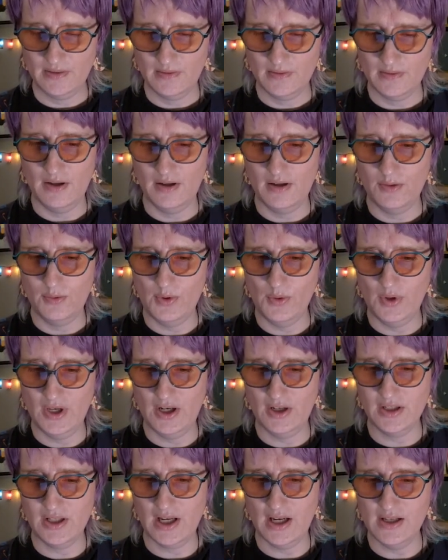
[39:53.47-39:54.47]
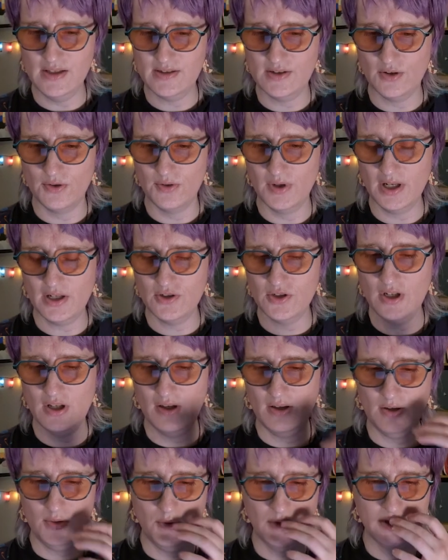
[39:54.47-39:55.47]
Uh, we went on Geister
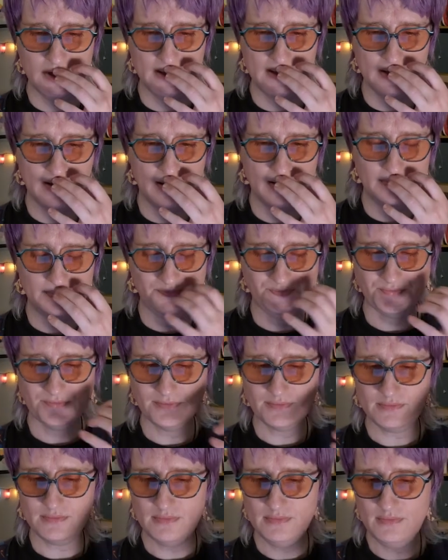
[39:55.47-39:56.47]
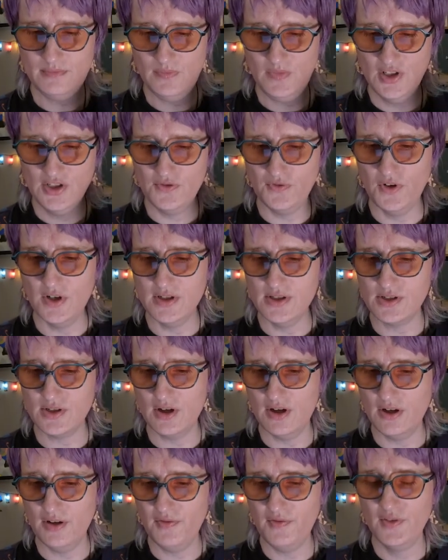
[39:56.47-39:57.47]
Rikscha, which is a
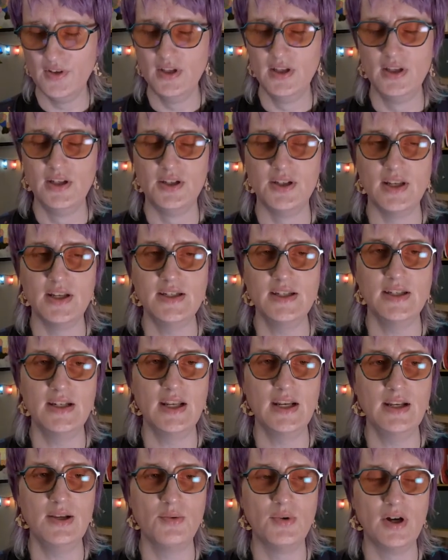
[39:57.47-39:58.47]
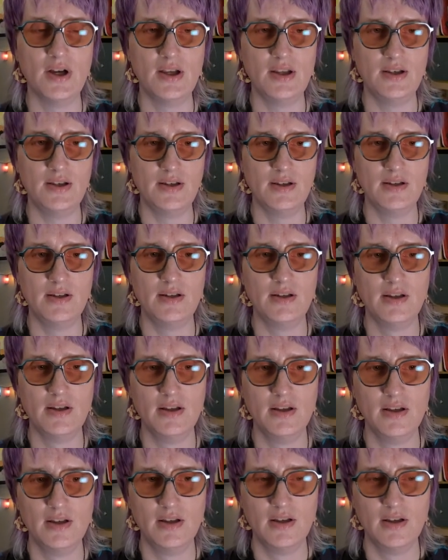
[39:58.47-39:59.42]
Schwarzkopf, nineteen eighty-one,